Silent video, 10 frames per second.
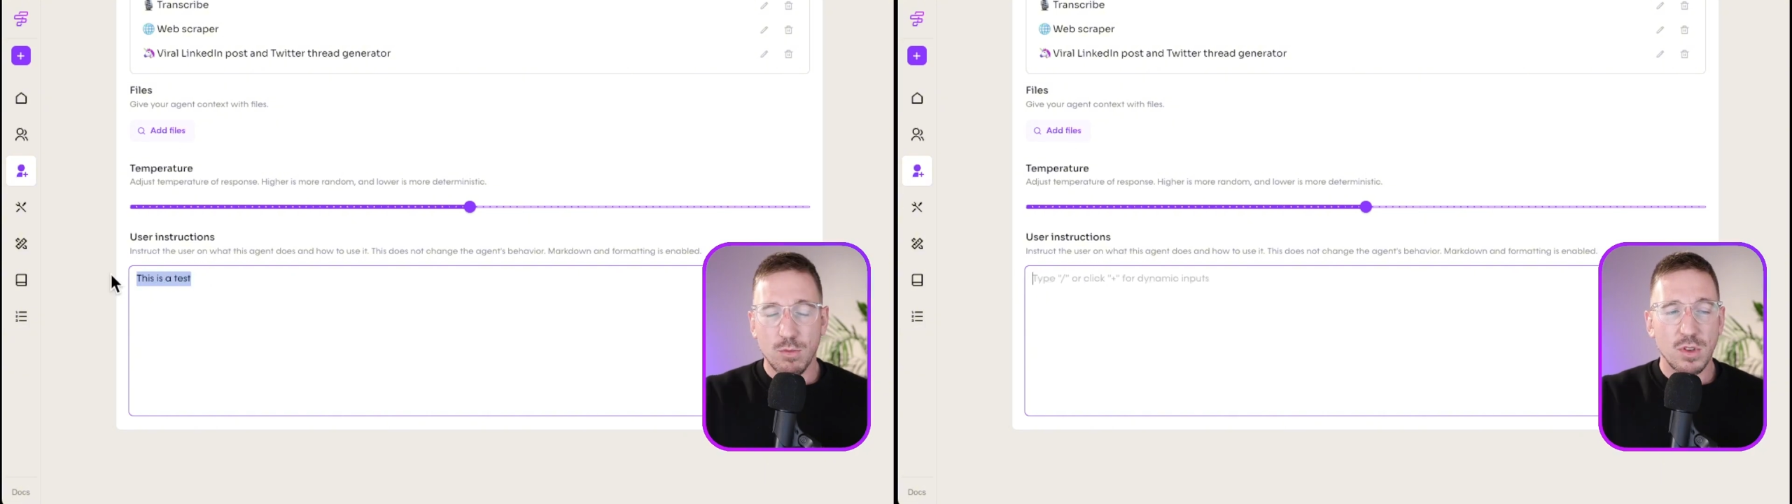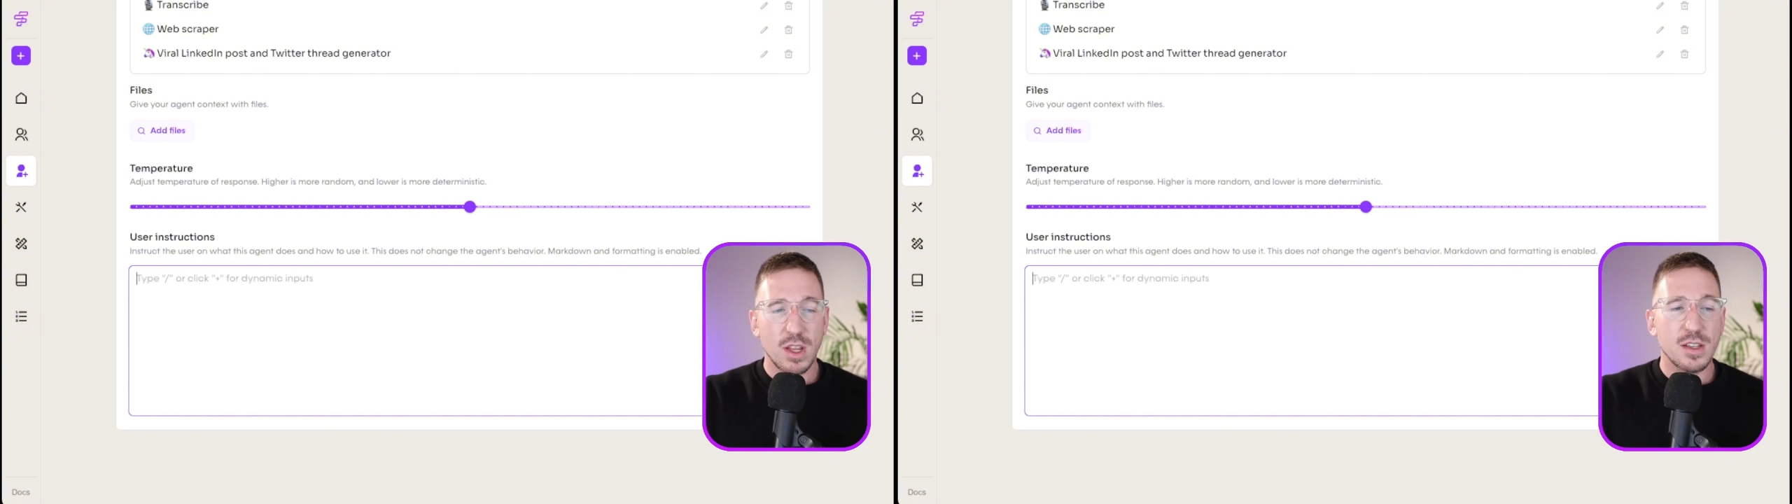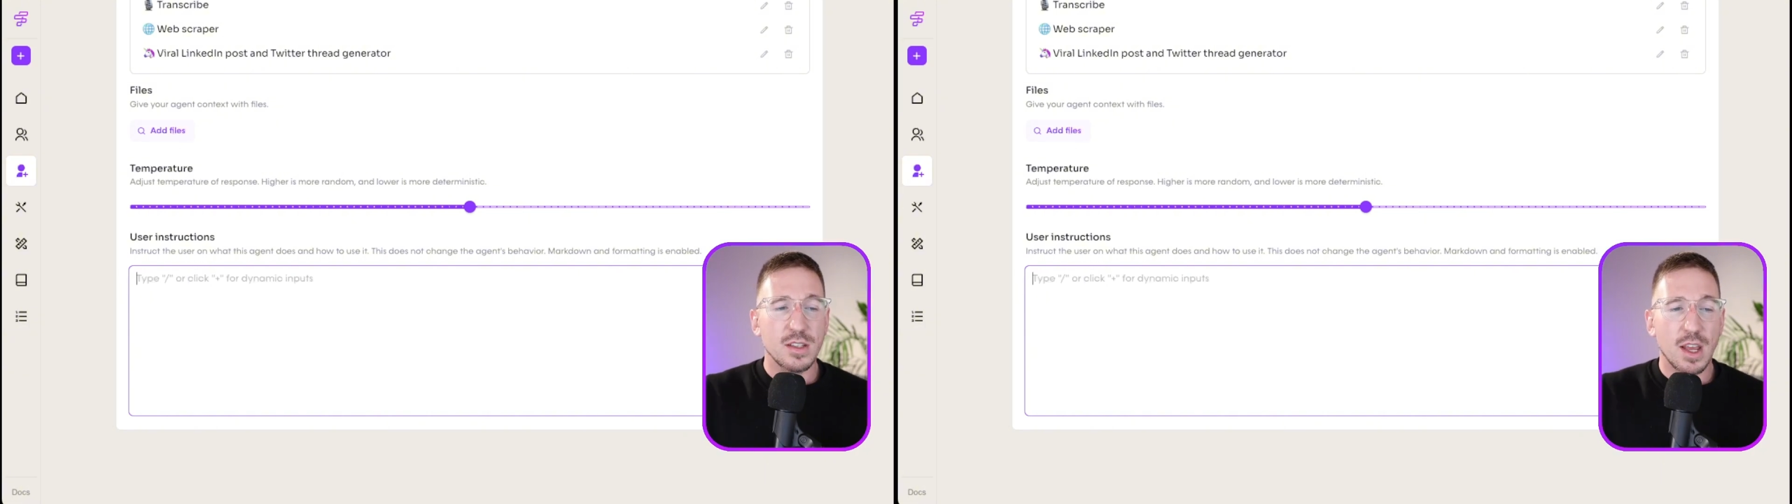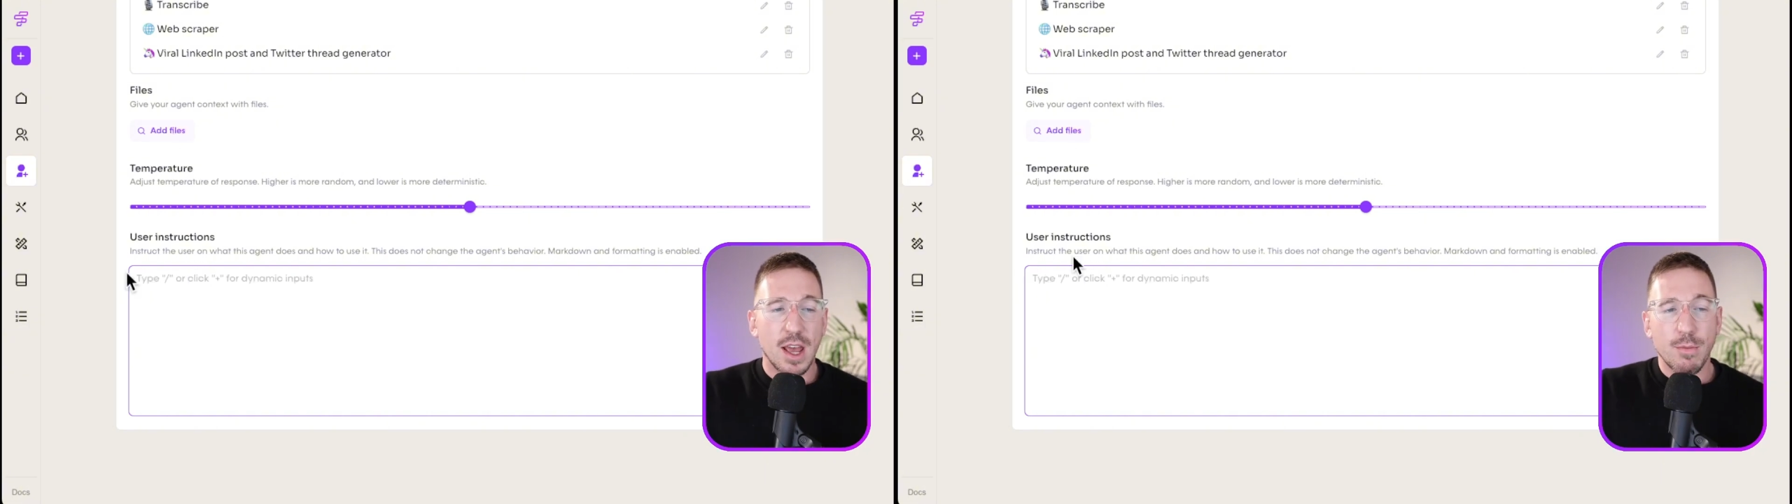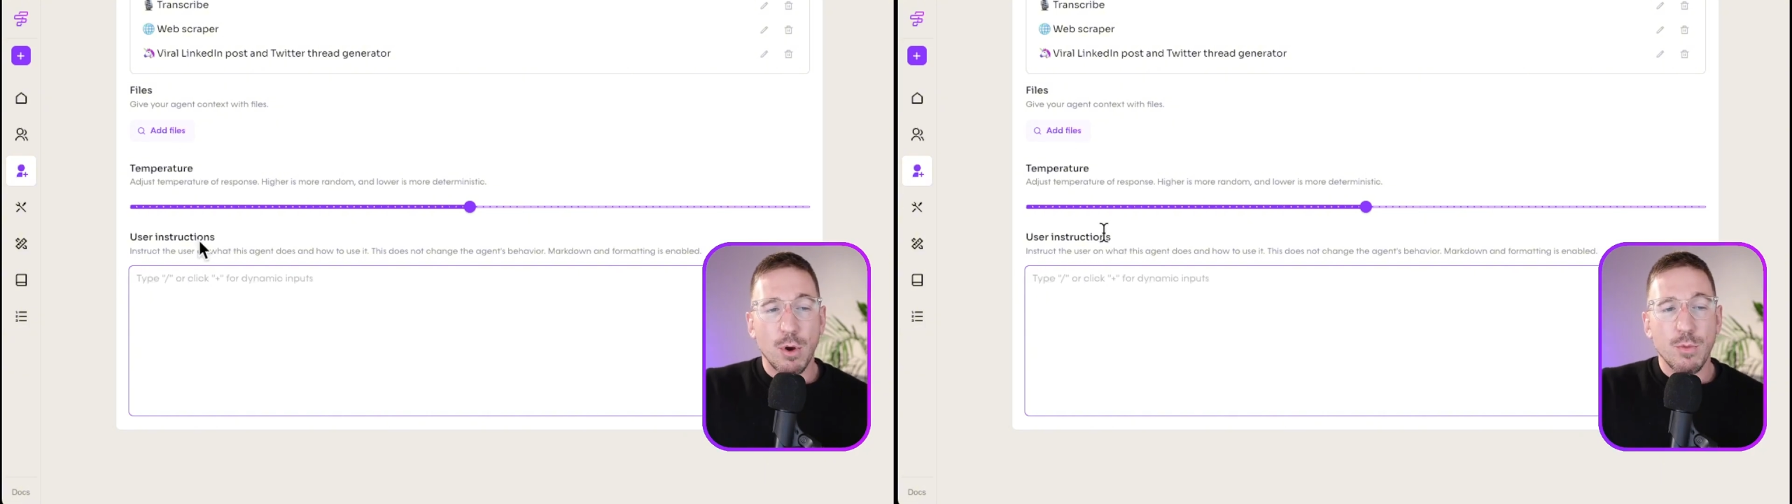These at
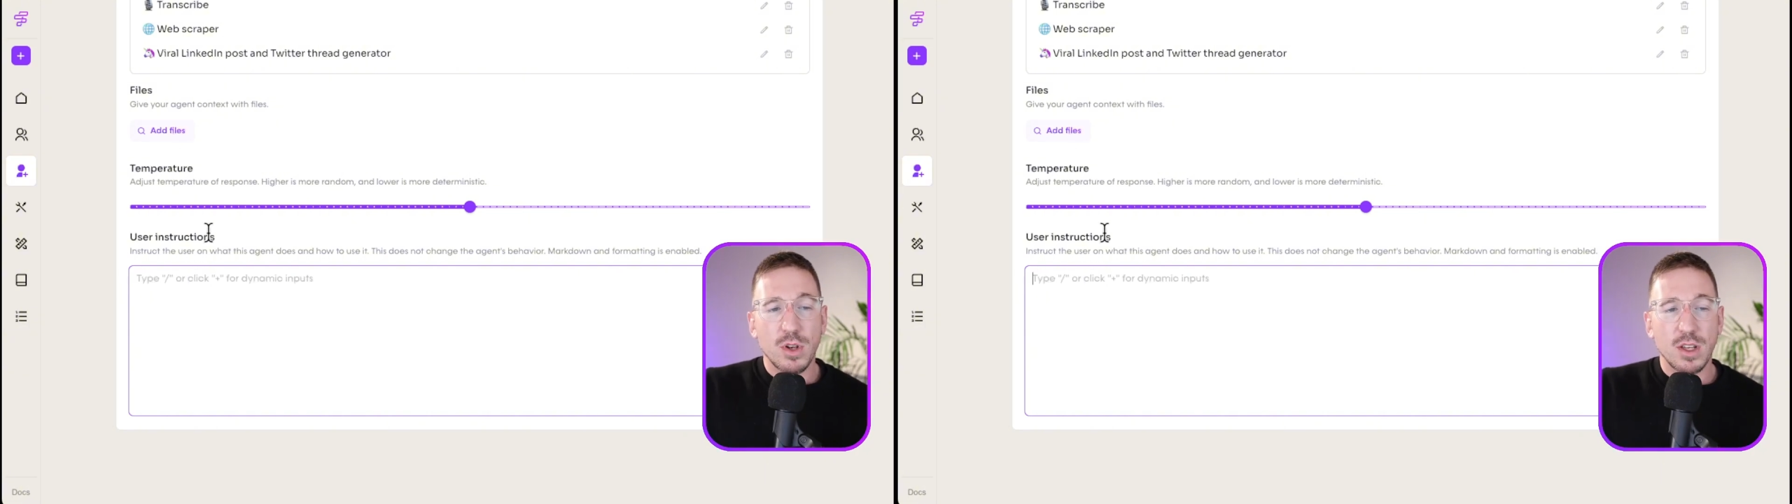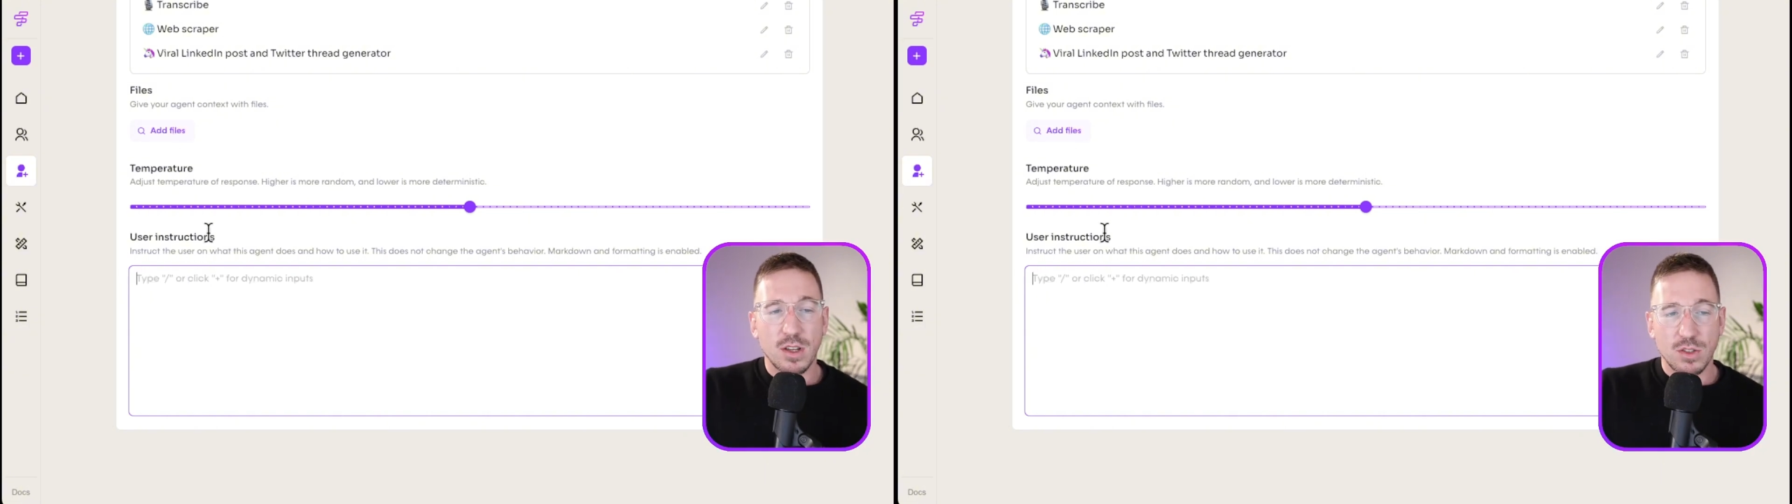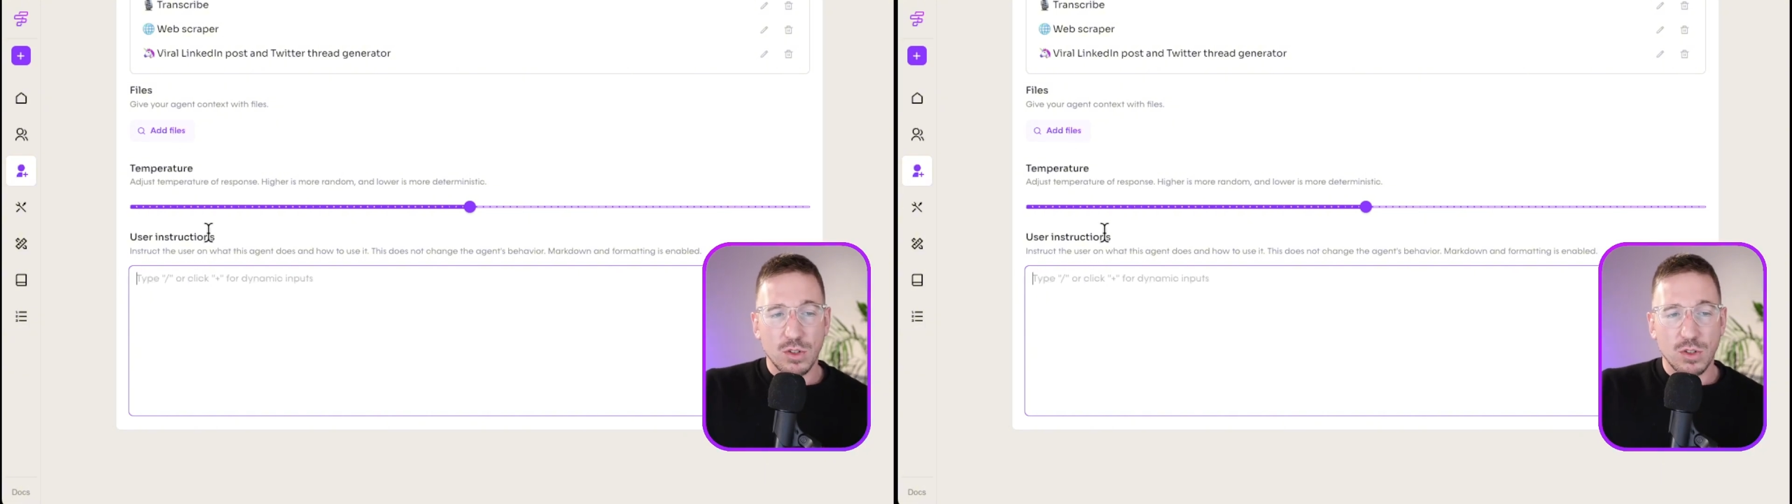the moment doesn't